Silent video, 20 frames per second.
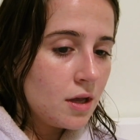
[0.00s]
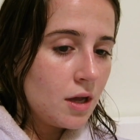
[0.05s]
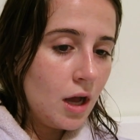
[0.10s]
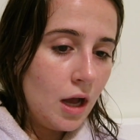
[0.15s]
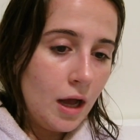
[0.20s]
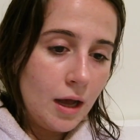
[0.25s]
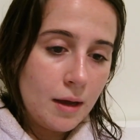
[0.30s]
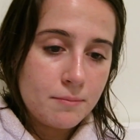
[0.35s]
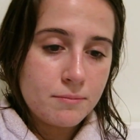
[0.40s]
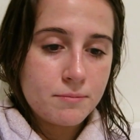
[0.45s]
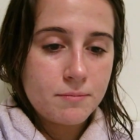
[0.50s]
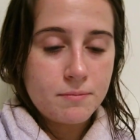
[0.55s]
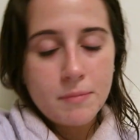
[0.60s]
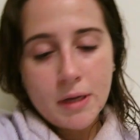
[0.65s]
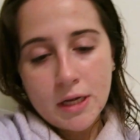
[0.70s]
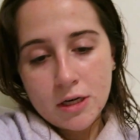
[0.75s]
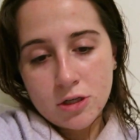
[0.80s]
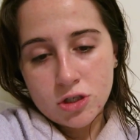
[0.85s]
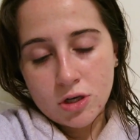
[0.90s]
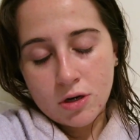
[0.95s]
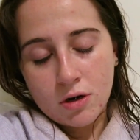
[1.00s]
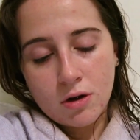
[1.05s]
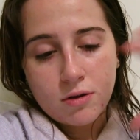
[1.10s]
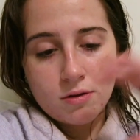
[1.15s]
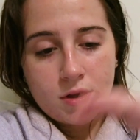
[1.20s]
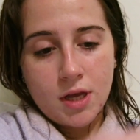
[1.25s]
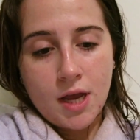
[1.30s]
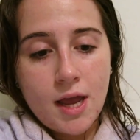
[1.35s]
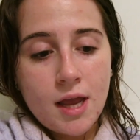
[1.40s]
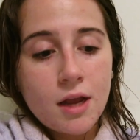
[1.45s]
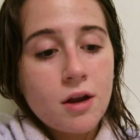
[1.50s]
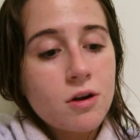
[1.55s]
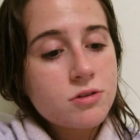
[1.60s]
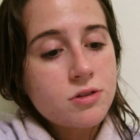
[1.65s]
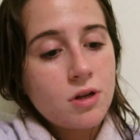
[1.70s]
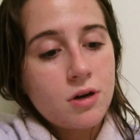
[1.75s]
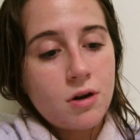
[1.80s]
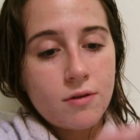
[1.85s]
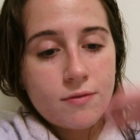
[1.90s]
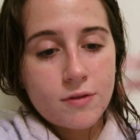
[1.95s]
um, made sure all the
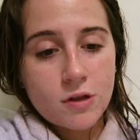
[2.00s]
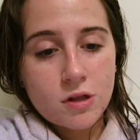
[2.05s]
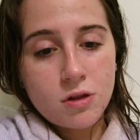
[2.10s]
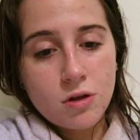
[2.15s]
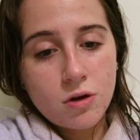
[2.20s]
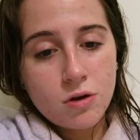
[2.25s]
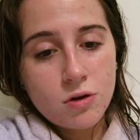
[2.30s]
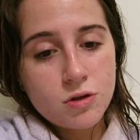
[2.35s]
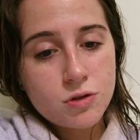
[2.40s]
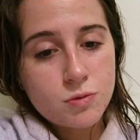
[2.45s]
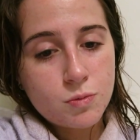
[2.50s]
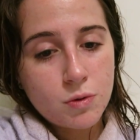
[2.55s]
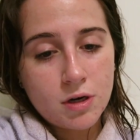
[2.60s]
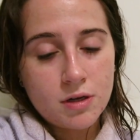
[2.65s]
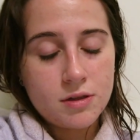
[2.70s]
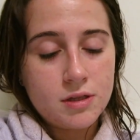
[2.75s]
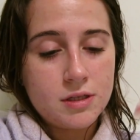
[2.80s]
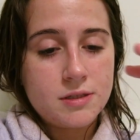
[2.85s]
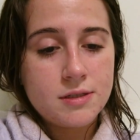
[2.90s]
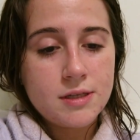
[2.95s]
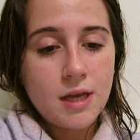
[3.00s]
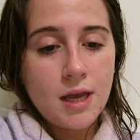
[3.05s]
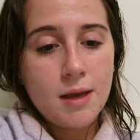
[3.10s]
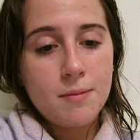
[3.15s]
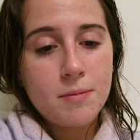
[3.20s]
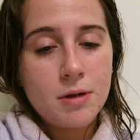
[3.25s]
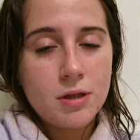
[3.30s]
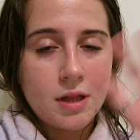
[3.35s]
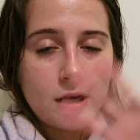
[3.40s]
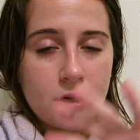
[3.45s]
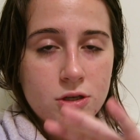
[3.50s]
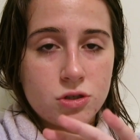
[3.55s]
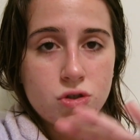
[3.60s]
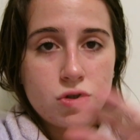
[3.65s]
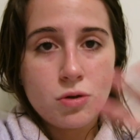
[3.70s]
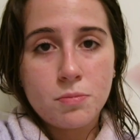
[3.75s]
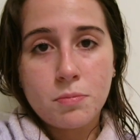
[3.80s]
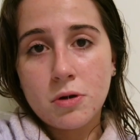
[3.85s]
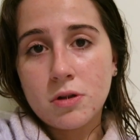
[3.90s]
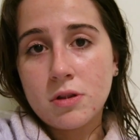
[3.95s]
hangers on all the clothes were the same and like
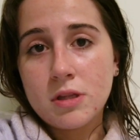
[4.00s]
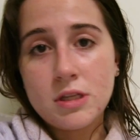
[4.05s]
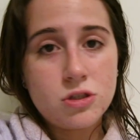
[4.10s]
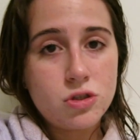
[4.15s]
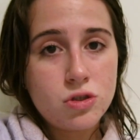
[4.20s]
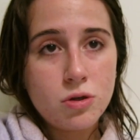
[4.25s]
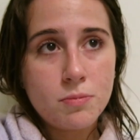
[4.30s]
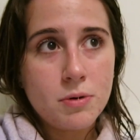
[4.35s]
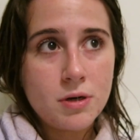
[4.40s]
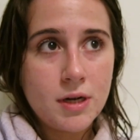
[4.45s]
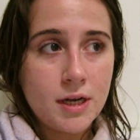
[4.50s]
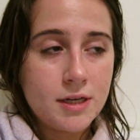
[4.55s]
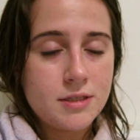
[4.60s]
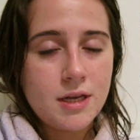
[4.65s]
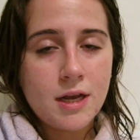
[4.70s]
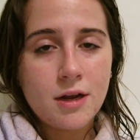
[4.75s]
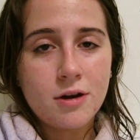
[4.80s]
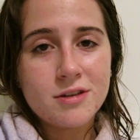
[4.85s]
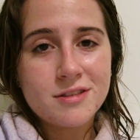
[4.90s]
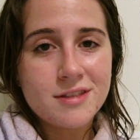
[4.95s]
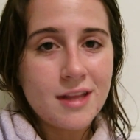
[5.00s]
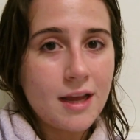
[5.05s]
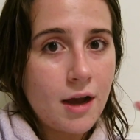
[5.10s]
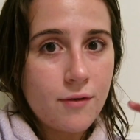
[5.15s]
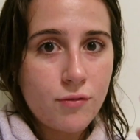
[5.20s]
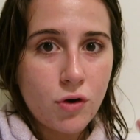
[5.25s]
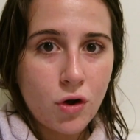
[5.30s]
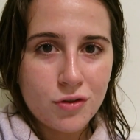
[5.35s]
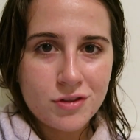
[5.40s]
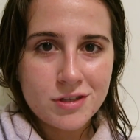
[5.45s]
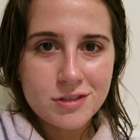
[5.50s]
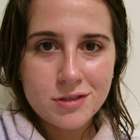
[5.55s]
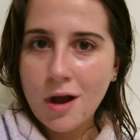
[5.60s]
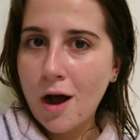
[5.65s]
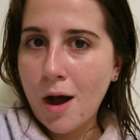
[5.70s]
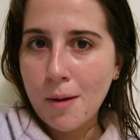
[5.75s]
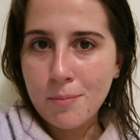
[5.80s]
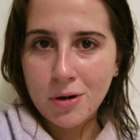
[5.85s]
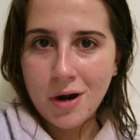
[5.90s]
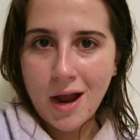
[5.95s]
super these super nice hangers and they have all these
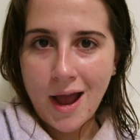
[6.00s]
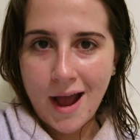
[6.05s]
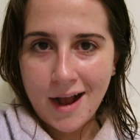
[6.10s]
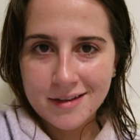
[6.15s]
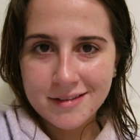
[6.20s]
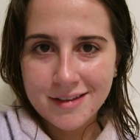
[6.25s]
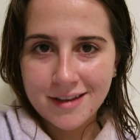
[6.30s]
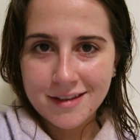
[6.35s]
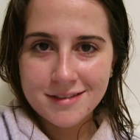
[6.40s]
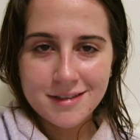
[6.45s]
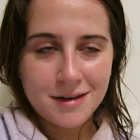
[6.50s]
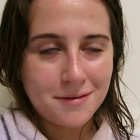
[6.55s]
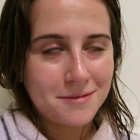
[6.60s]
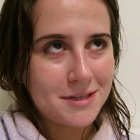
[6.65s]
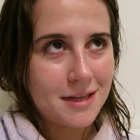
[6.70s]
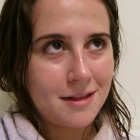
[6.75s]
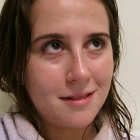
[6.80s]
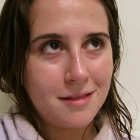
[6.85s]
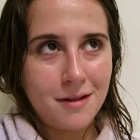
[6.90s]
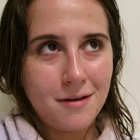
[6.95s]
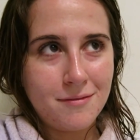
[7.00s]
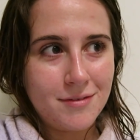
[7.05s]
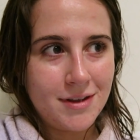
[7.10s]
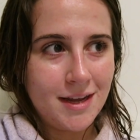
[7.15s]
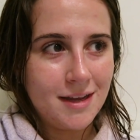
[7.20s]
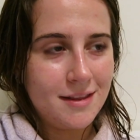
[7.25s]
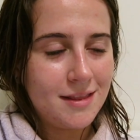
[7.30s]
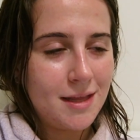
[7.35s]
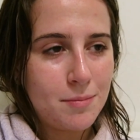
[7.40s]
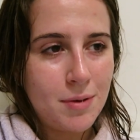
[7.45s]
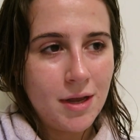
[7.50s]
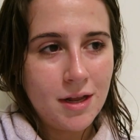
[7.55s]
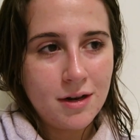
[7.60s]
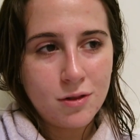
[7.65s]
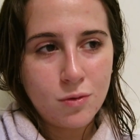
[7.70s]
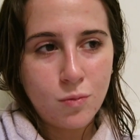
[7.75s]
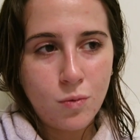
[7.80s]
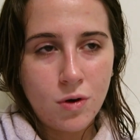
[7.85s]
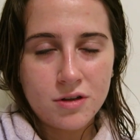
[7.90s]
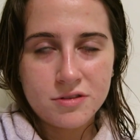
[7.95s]
copper accents and I was like loving it and they
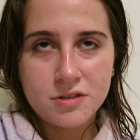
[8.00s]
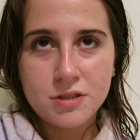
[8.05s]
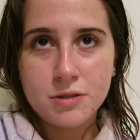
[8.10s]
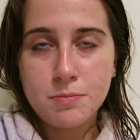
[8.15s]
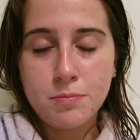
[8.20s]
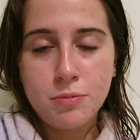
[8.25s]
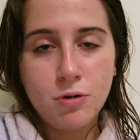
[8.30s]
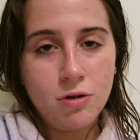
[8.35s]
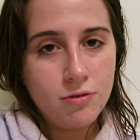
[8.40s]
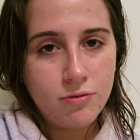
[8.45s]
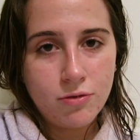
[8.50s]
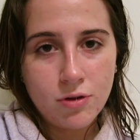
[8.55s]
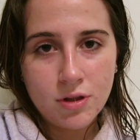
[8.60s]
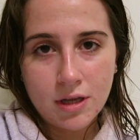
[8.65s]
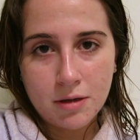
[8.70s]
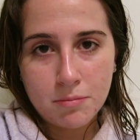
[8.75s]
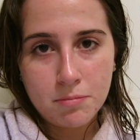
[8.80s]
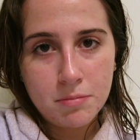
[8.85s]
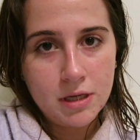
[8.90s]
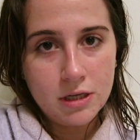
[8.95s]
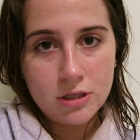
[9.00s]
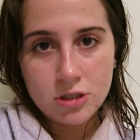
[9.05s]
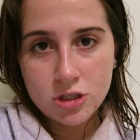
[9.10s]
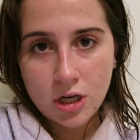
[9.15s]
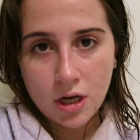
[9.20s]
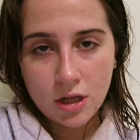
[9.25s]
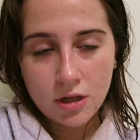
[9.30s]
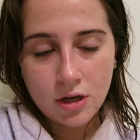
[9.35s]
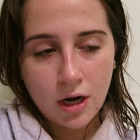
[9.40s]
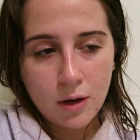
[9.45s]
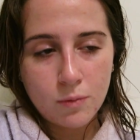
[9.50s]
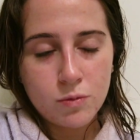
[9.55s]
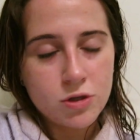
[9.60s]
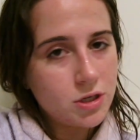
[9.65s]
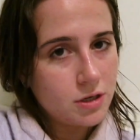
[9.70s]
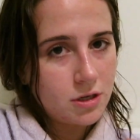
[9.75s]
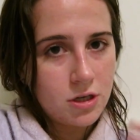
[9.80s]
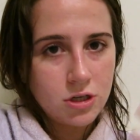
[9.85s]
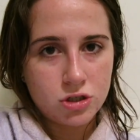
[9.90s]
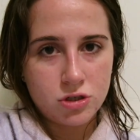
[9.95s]
painted the walls this beautiful like peach color. I wish
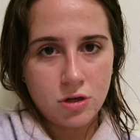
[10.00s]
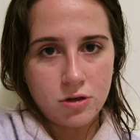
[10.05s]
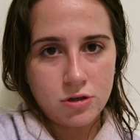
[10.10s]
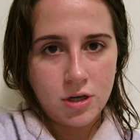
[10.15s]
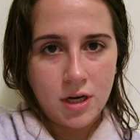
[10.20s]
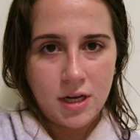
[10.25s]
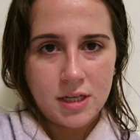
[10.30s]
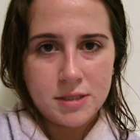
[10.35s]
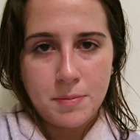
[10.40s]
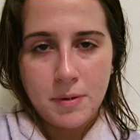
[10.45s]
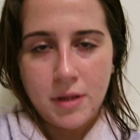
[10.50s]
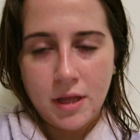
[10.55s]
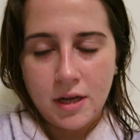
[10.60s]
I could have showed you guys but